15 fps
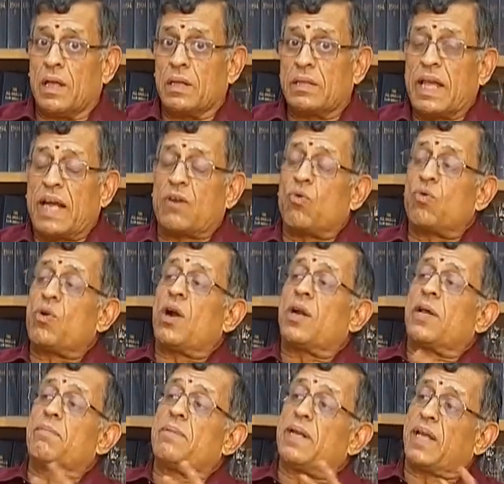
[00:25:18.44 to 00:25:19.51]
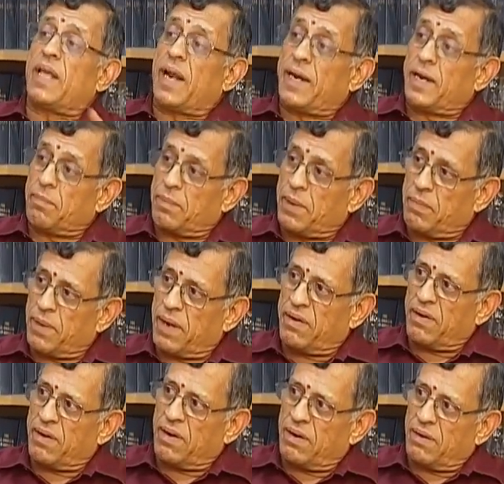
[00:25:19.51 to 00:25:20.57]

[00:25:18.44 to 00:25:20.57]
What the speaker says: There could not have been greater preparation.